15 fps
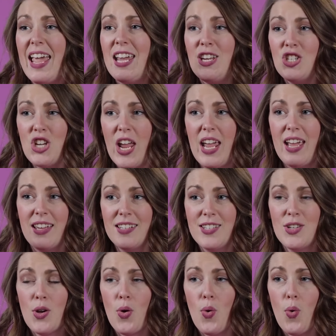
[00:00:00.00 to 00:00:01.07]
H
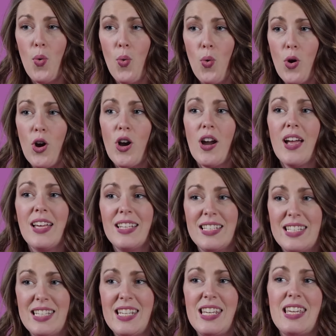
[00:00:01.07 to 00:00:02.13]
hand or
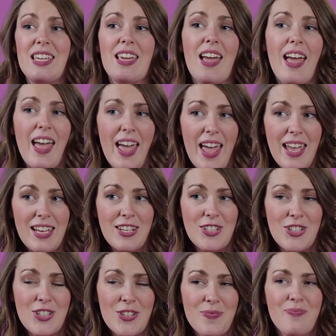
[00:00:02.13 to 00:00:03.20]
T
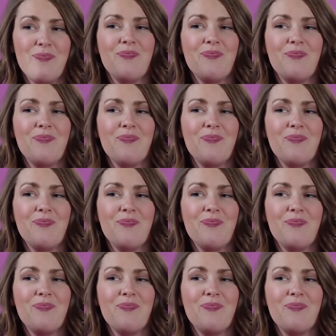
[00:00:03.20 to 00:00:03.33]
H.